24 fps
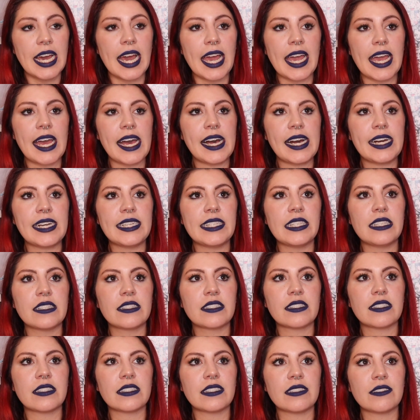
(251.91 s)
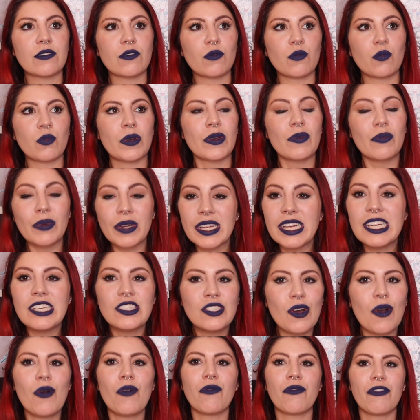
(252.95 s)
And we really
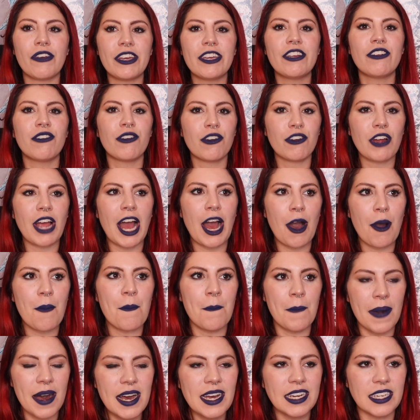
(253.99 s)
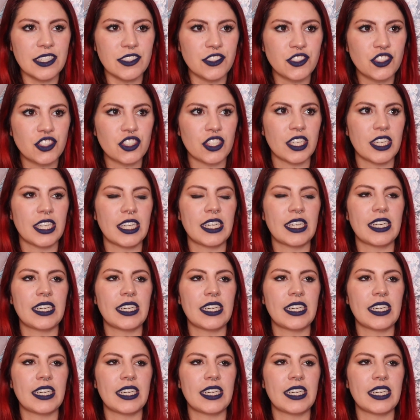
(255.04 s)
don't figure out much.